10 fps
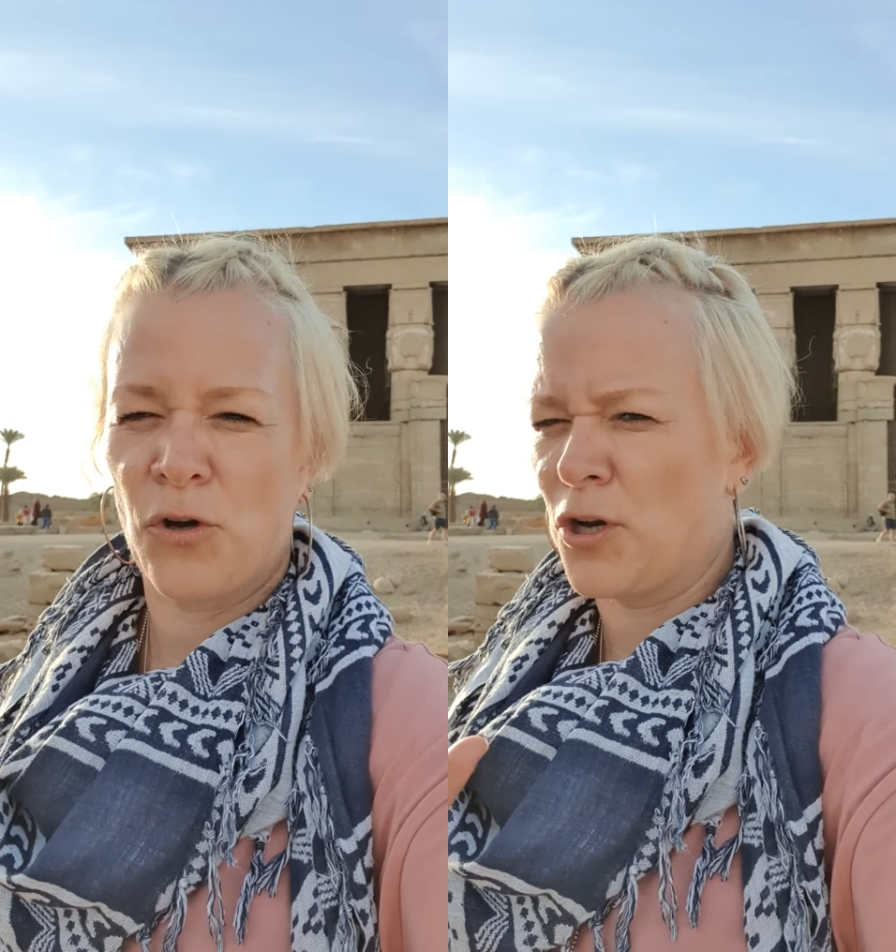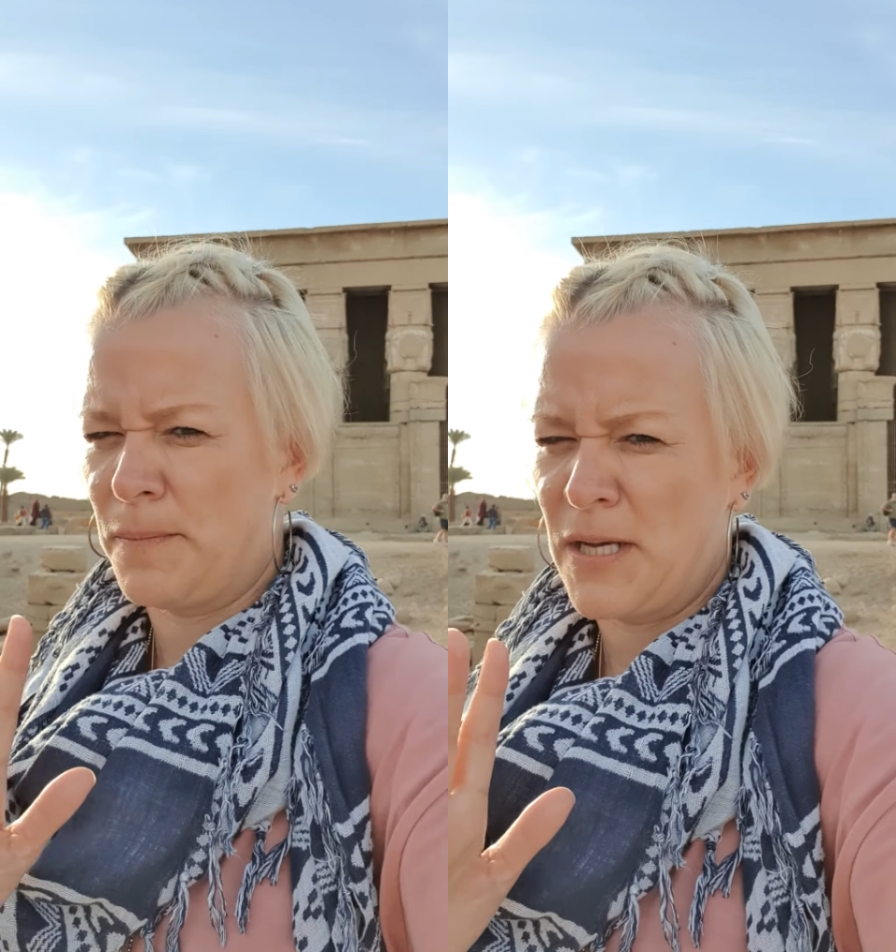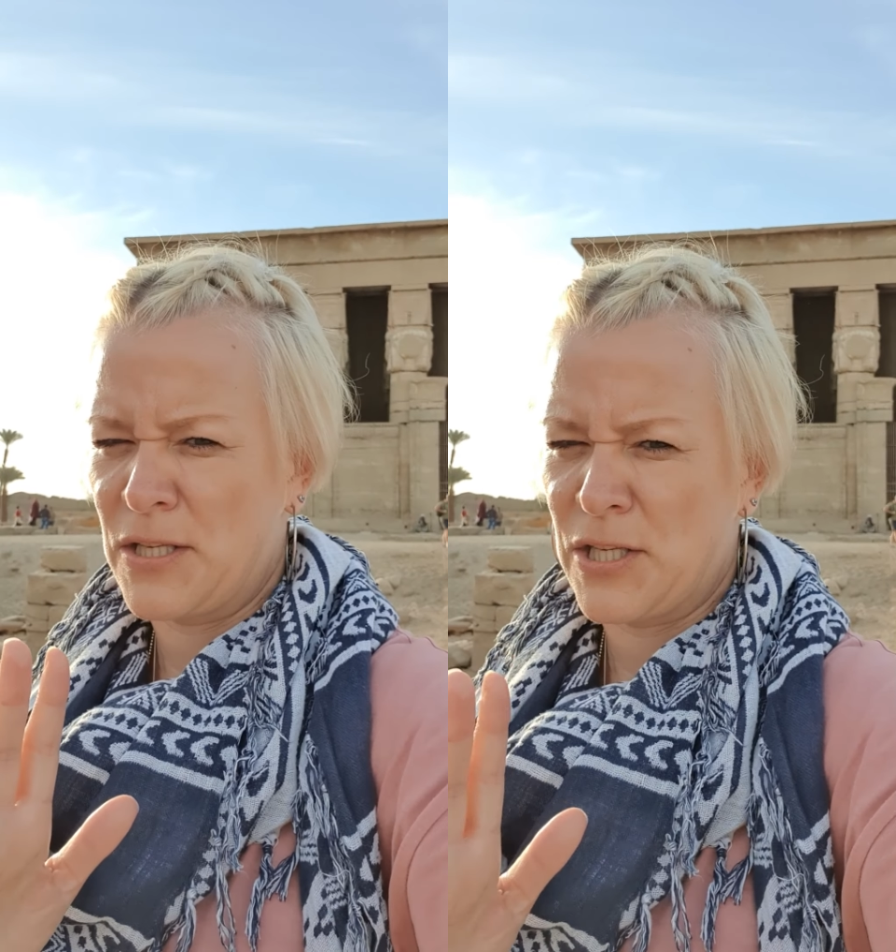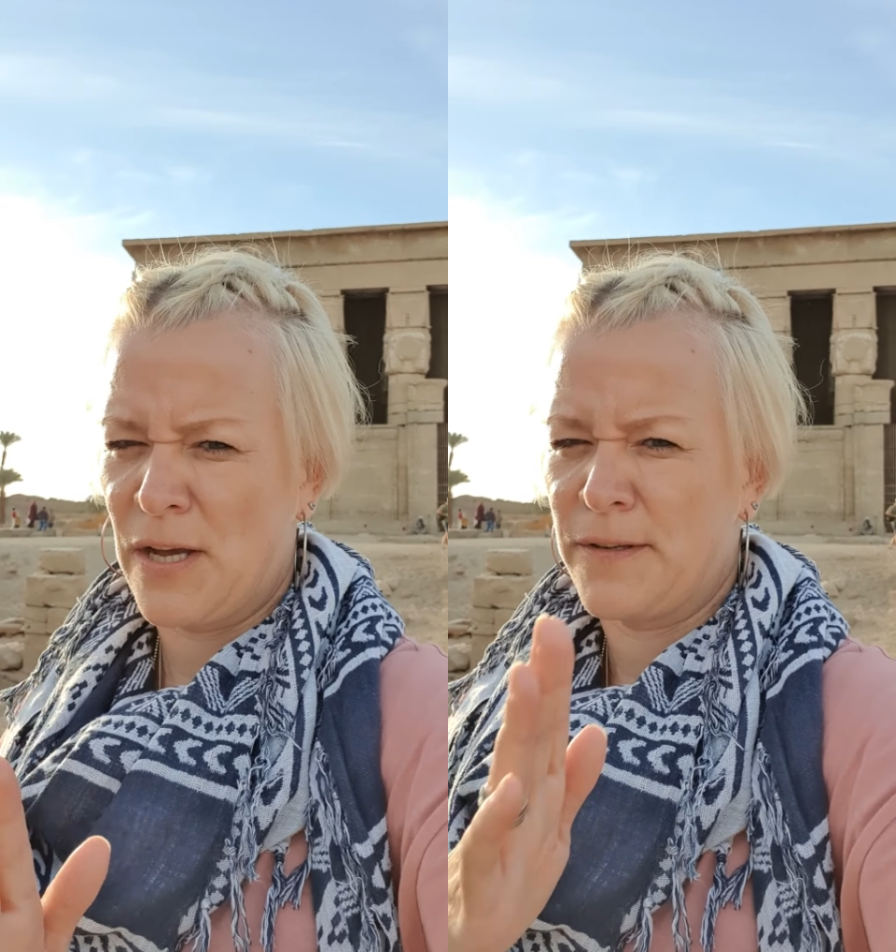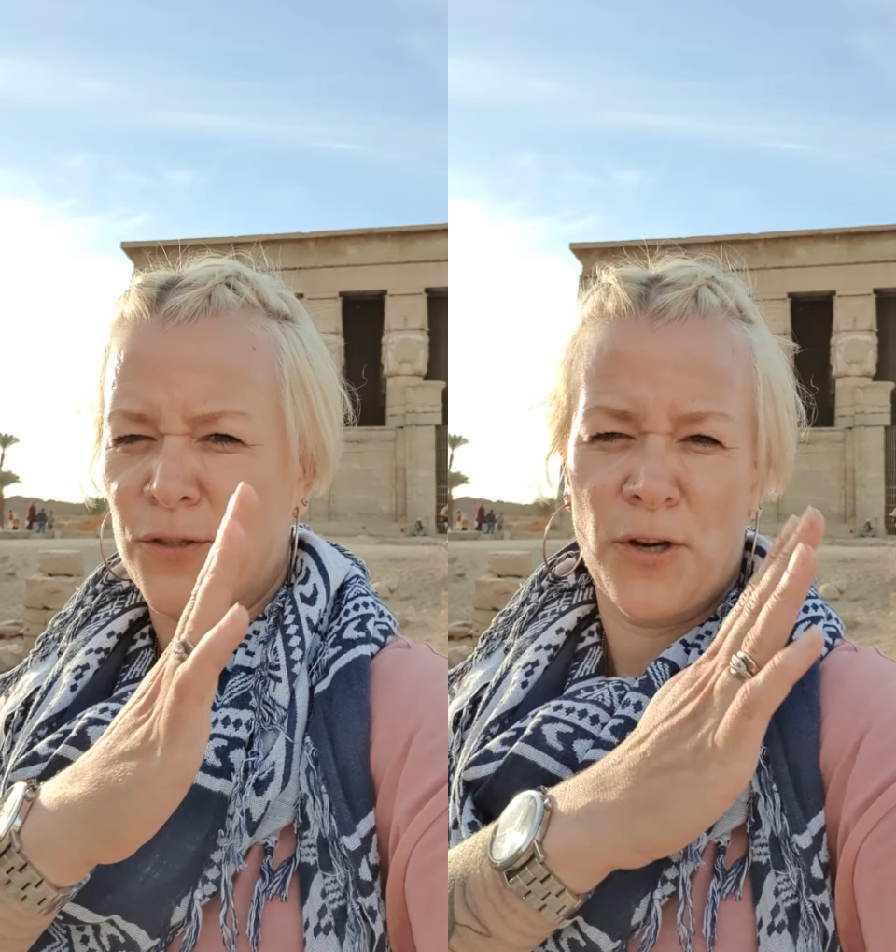Got to be in
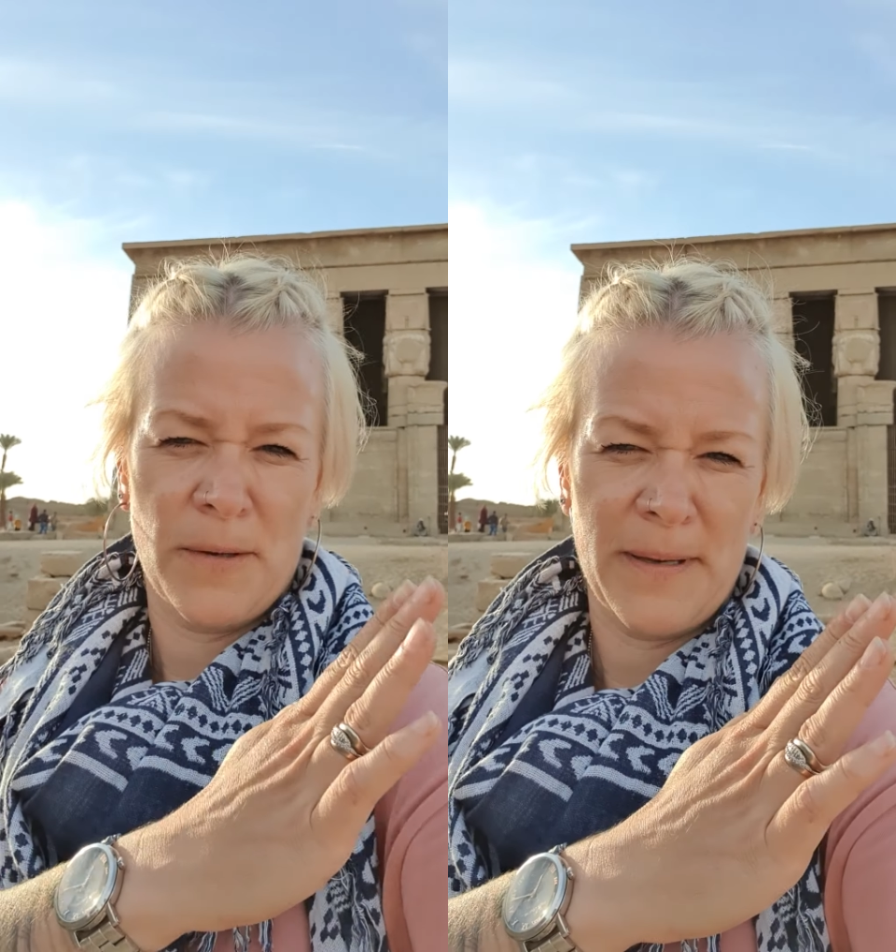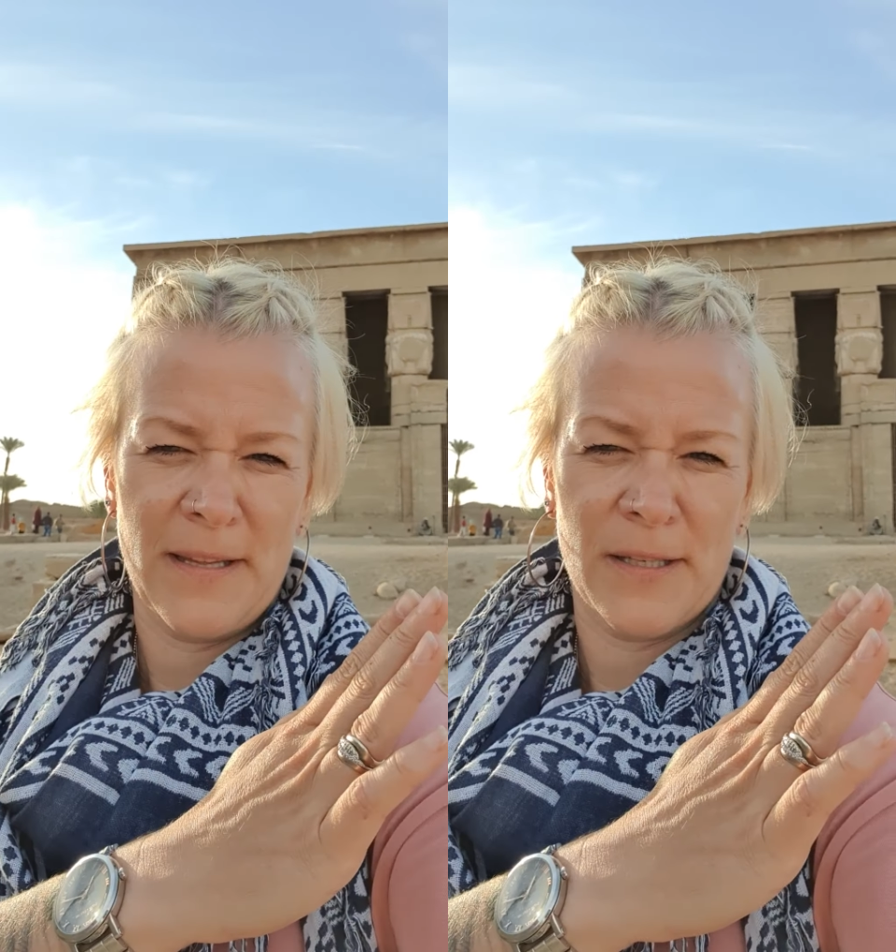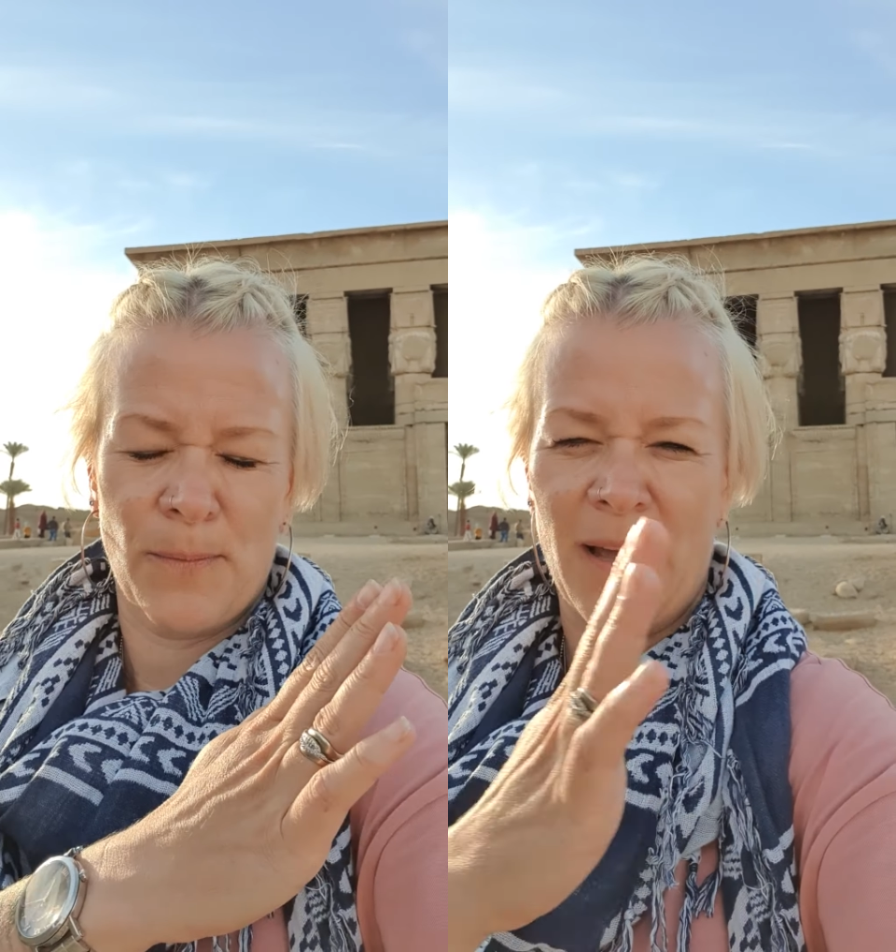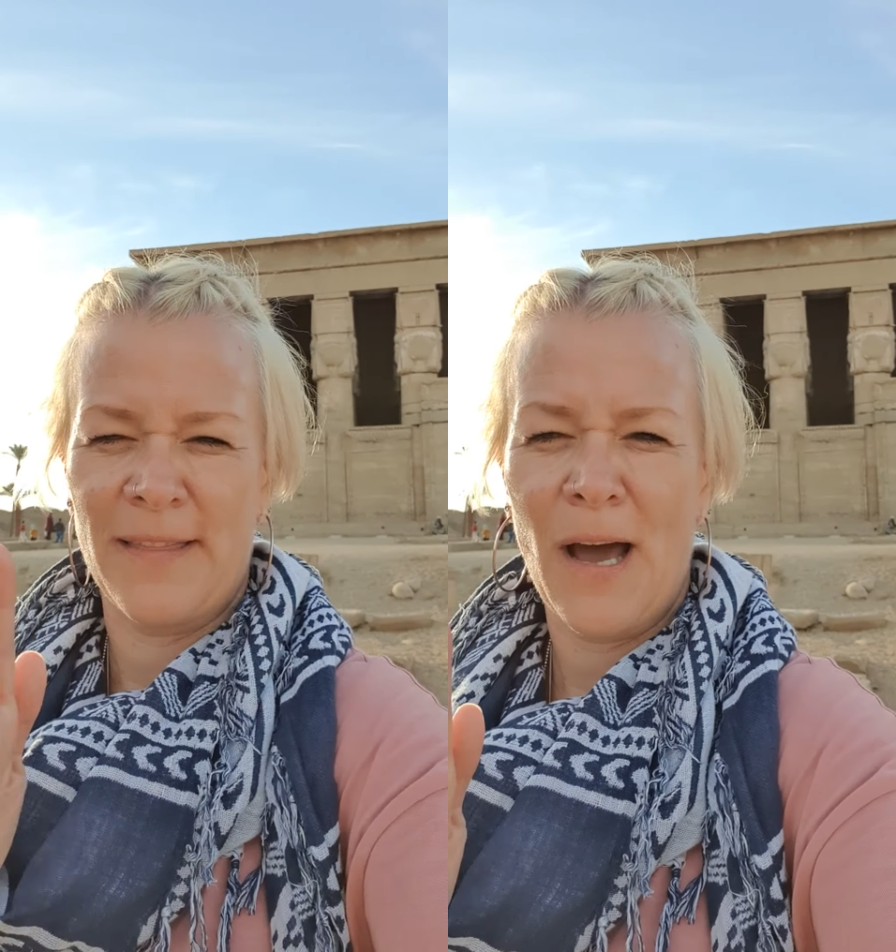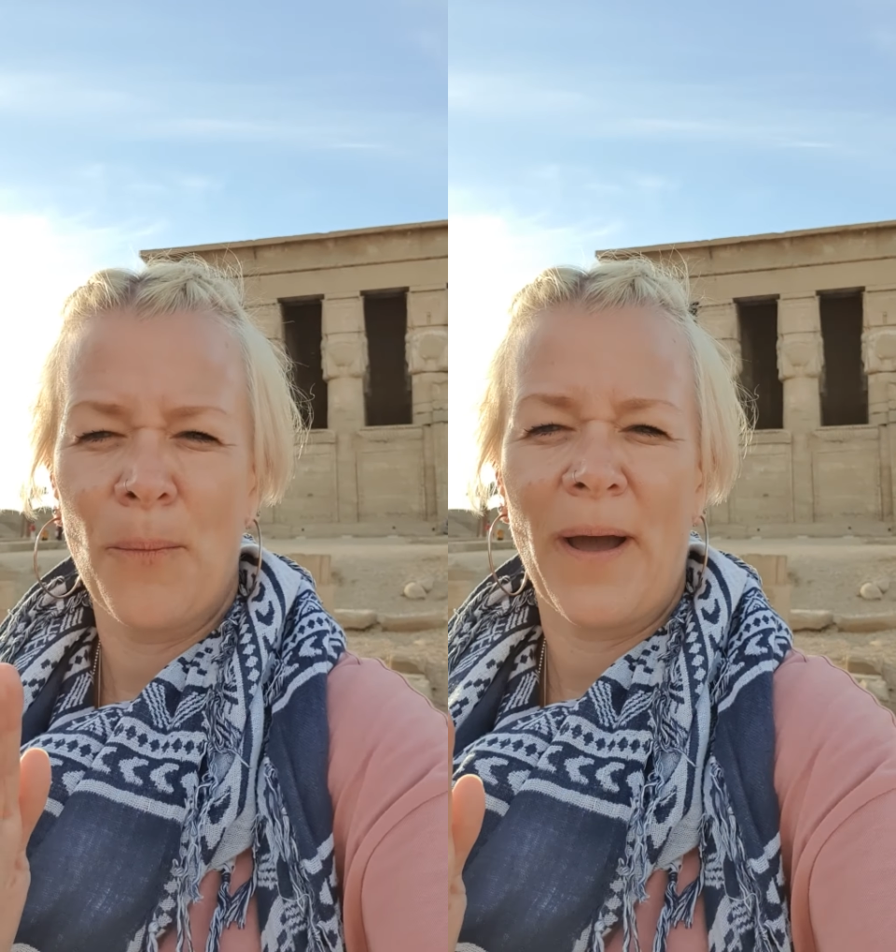service. Got to be this way
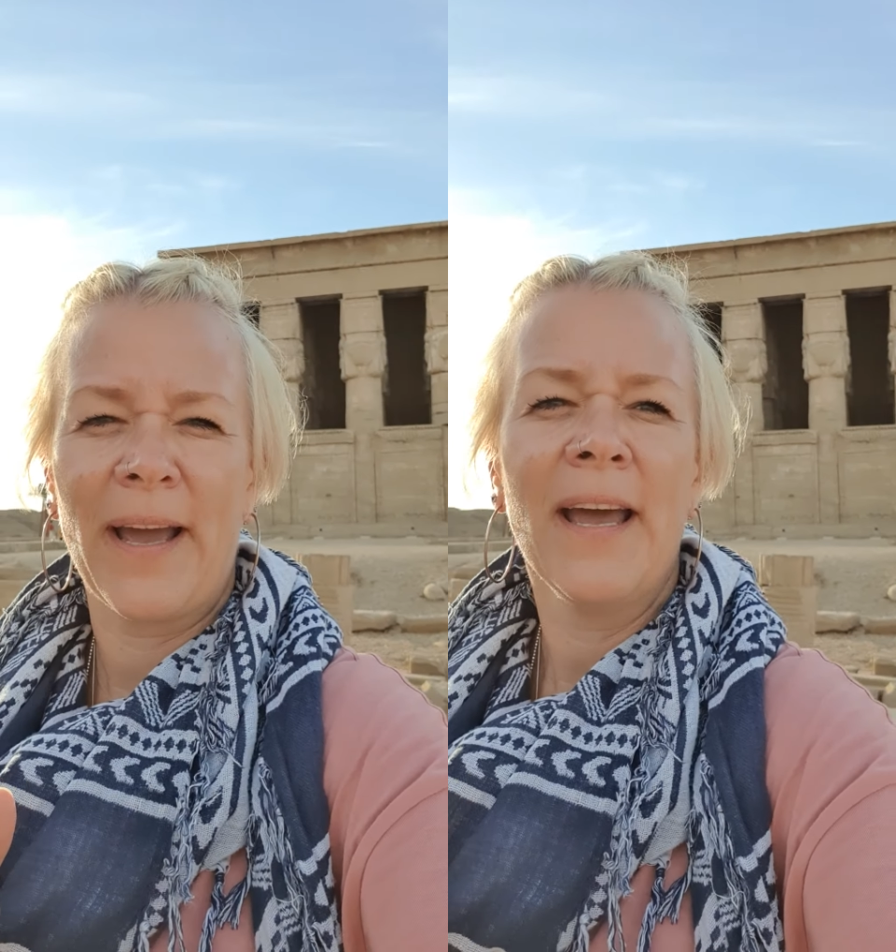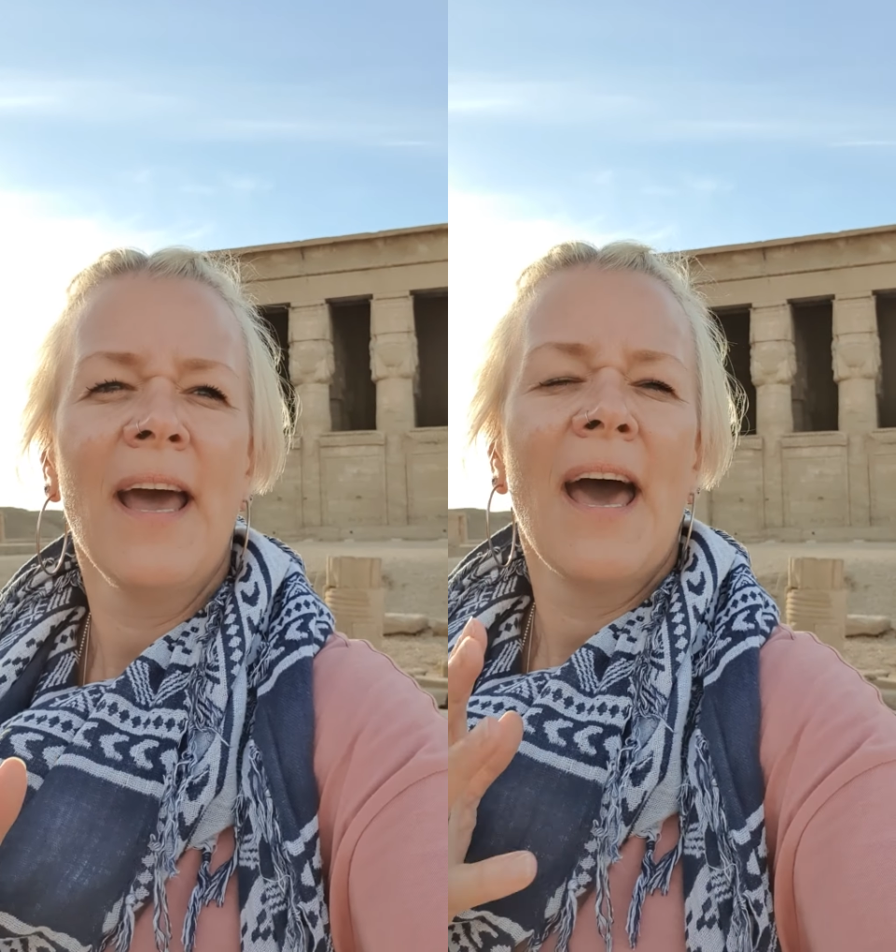and that way.